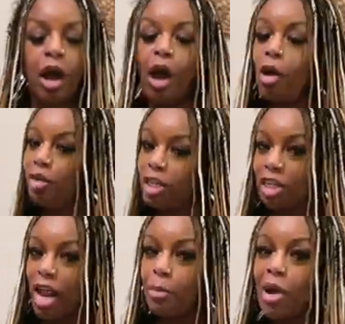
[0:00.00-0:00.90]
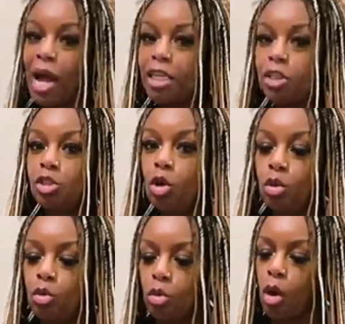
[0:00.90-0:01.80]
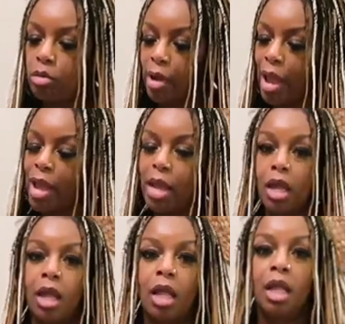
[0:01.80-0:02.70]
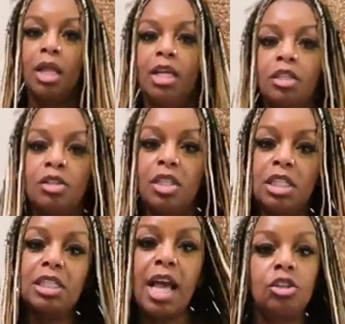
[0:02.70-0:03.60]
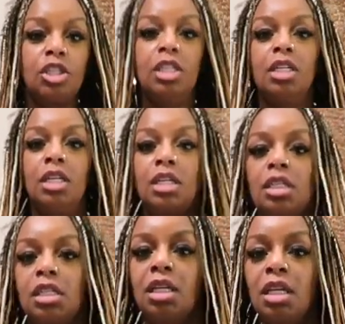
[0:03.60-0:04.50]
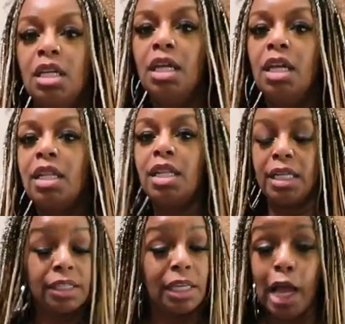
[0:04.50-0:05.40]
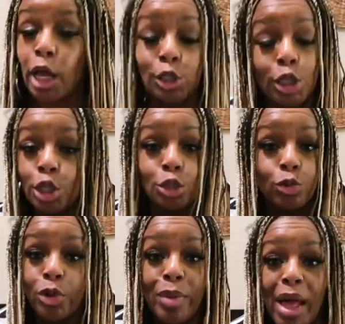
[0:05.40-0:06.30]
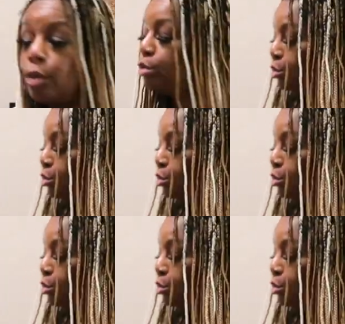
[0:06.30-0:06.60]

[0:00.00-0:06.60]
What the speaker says: Oh, and she got pockets too, okay. So this is how she looks. Let's see how she looks with a belt.